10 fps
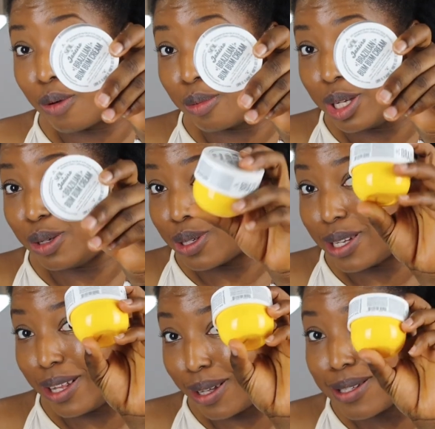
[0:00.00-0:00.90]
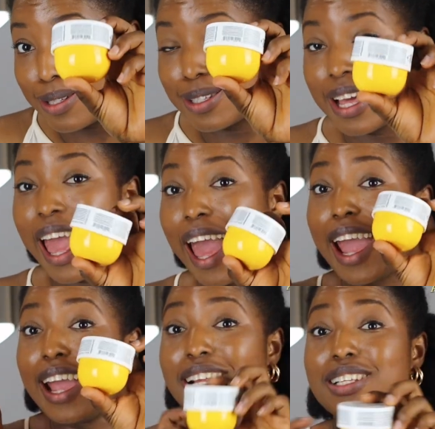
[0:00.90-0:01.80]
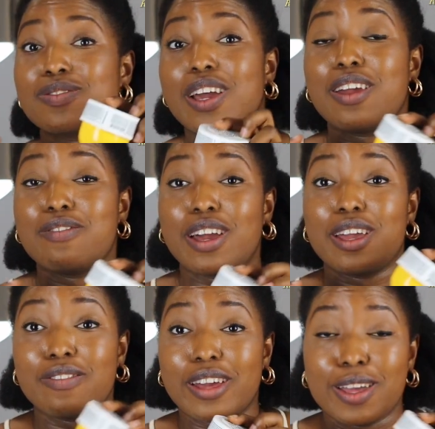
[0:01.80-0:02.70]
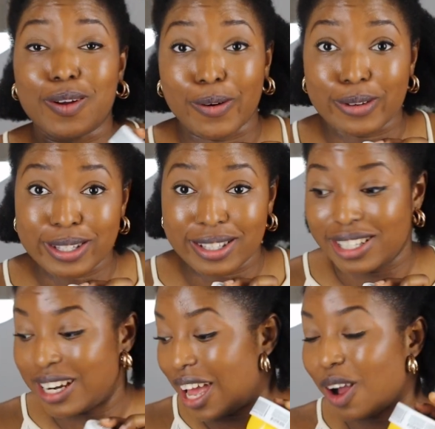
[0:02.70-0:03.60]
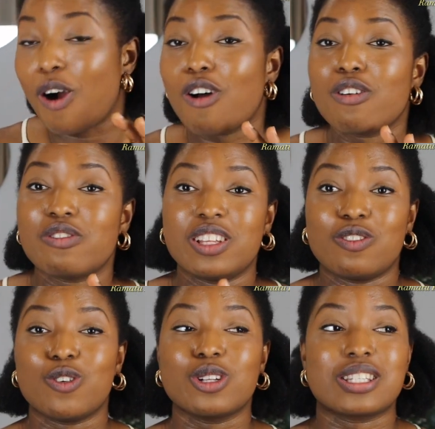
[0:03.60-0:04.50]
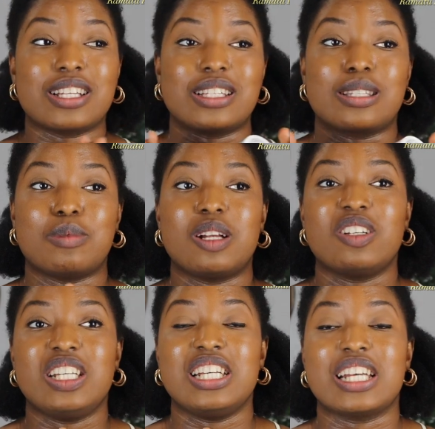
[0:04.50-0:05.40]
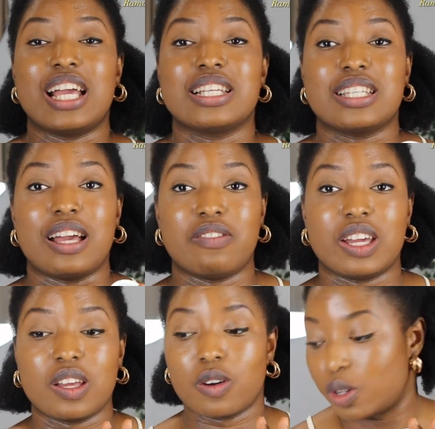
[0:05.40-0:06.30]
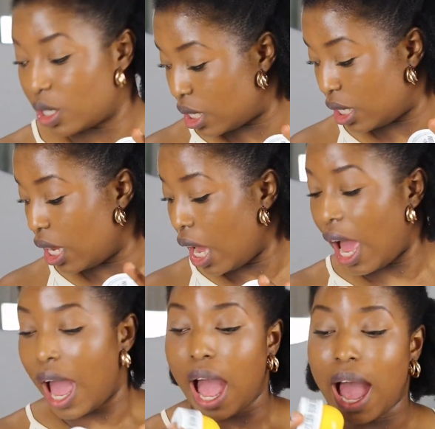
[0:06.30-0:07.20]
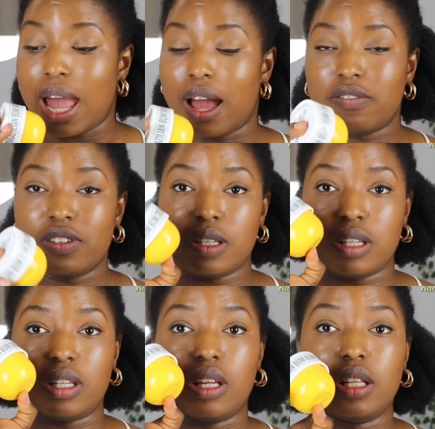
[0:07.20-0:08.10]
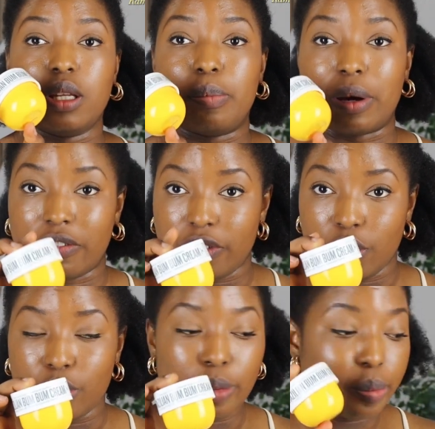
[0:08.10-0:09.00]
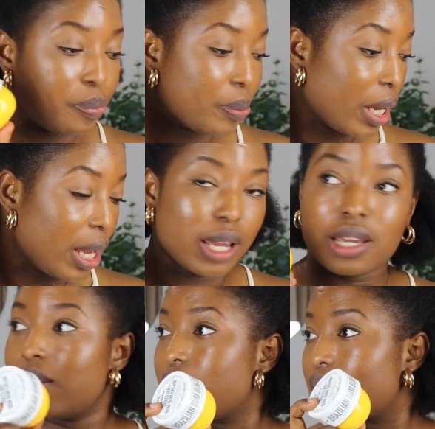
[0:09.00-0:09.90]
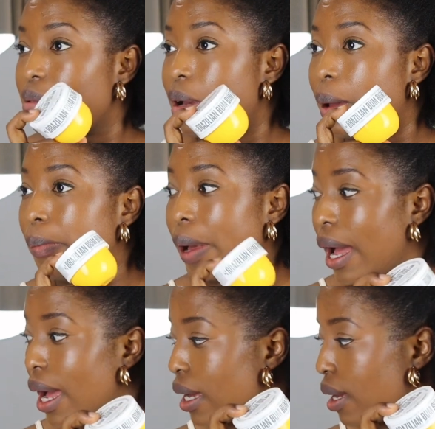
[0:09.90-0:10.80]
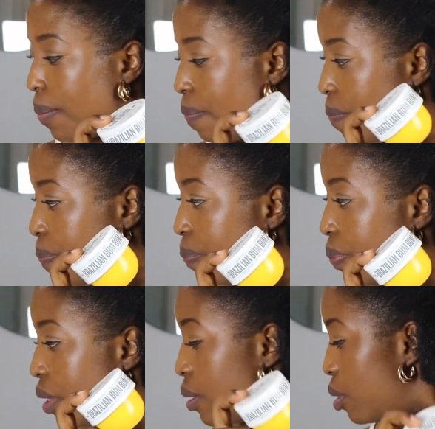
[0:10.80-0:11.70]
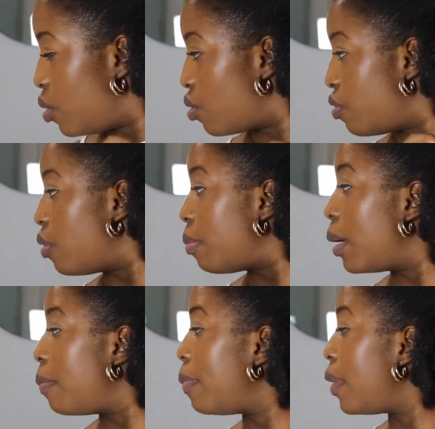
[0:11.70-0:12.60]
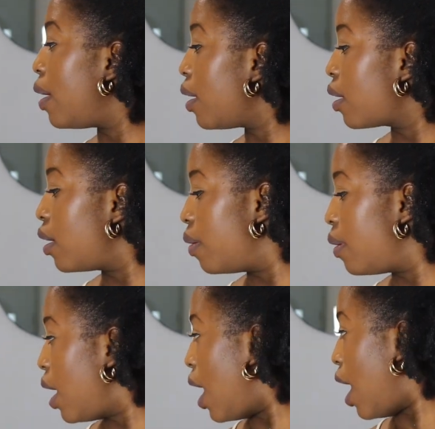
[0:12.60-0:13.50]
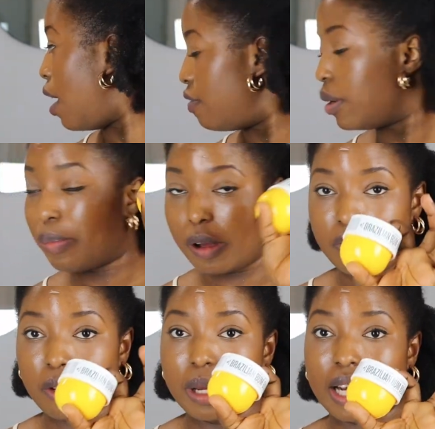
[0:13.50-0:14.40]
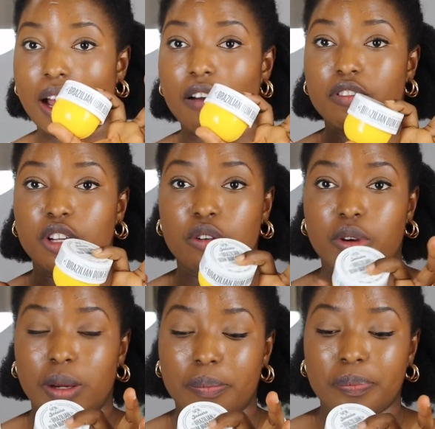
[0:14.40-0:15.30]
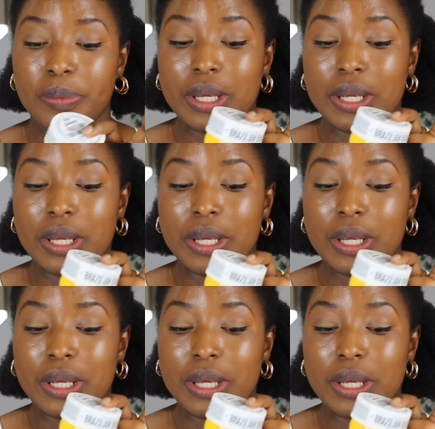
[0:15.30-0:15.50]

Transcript: I will be using this. it is very costly. Like all of the ones that smell really nice, they are very costly. I have the perfume, it is in my bag. Let me look for my bag. I have the perfume and I have the cream.